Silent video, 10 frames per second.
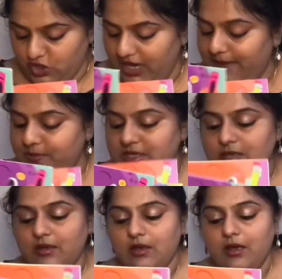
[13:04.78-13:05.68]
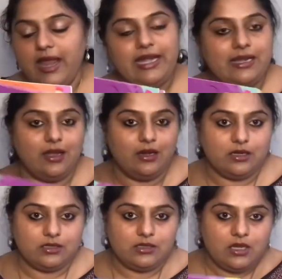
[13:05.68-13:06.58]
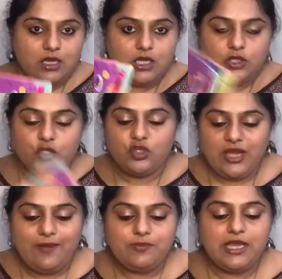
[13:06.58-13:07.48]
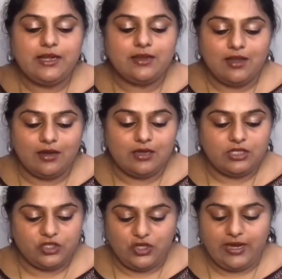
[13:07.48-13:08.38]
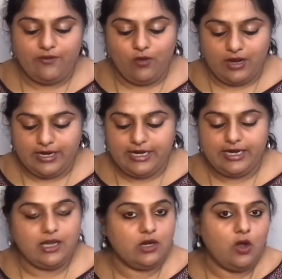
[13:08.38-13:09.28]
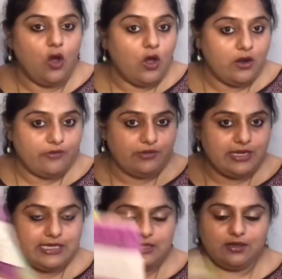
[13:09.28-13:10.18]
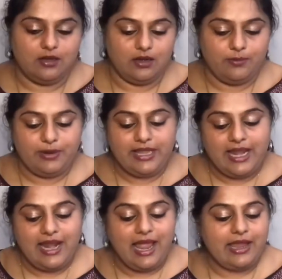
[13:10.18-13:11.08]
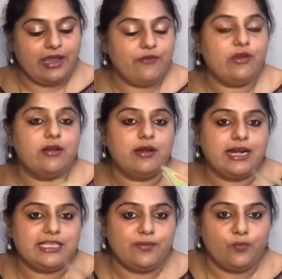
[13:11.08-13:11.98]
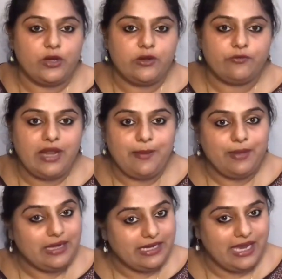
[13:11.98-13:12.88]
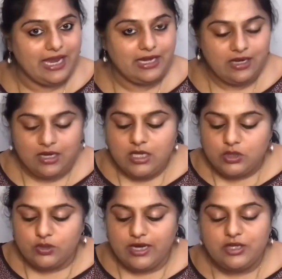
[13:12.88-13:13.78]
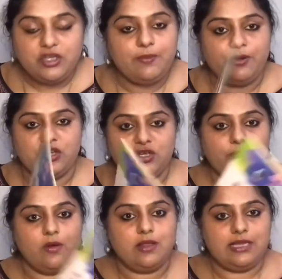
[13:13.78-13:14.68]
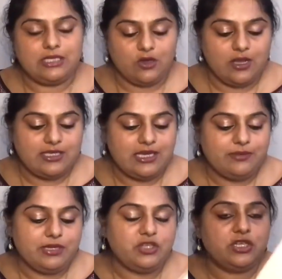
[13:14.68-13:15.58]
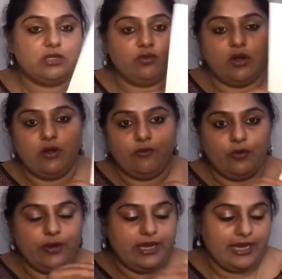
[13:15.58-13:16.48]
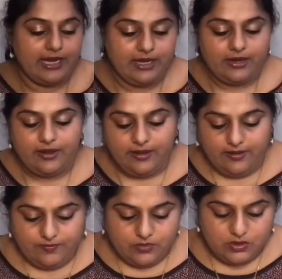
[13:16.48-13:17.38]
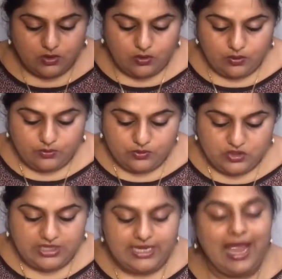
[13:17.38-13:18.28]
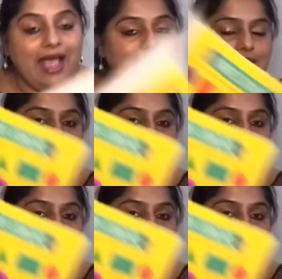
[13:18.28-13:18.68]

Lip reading: shapes and colors. So shapes and colors she have already done all of these, but then I give her at some point of time again, so that she brush up on these concepts, and she's fond of doing it. So she has